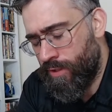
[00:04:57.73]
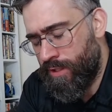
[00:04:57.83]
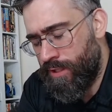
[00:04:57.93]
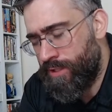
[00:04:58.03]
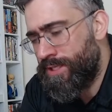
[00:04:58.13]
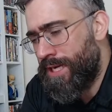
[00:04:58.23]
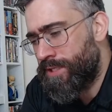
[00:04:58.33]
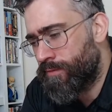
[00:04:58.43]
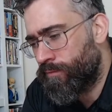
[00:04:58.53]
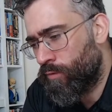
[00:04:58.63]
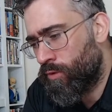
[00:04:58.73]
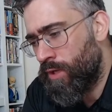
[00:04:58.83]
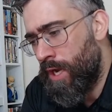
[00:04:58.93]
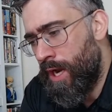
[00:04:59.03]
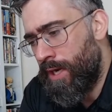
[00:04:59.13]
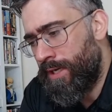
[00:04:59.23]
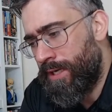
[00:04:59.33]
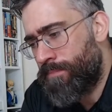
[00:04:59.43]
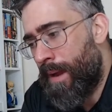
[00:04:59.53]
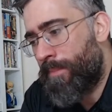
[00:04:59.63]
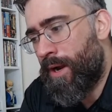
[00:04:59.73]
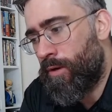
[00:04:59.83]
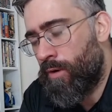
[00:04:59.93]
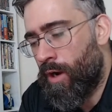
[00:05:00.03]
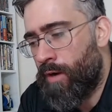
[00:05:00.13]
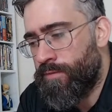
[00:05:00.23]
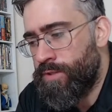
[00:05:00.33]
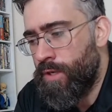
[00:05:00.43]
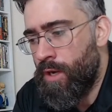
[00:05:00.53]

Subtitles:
the teaser for the Batman Who Laughs.